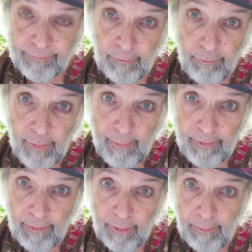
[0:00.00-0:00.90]
the
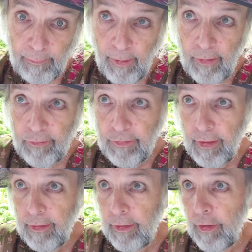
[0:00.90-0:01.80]
family home of Ponce
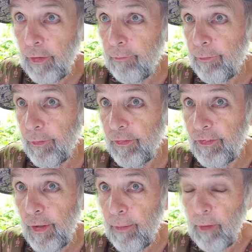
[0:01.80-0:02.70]
de Leon, for the
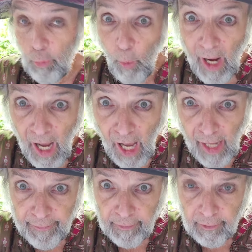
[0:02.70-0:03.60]
ceremony.
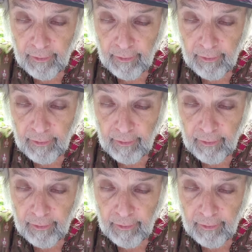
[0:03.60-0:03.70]
What?